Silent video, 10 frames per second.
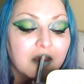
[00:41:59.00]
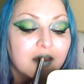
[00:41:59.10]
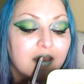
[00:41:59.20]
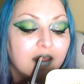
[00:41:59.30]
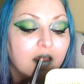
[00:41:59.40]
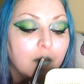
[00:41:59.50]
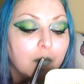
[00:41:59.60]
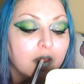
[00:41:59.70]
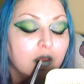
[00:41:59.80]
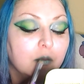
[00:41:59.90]
Take up
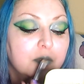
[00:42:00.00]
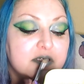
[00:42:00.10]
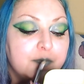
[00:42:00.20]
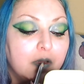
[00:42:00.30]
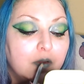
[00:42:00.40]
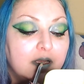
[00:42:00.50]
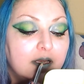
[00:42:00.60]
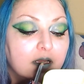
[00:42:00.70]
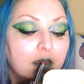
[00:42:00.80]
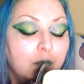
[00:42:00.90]
my Cupid's bow a
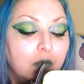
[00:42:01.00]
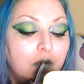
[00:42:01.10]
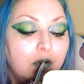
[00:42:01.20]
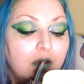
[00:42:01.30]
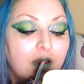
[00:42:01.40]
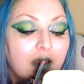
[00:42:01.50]
little more.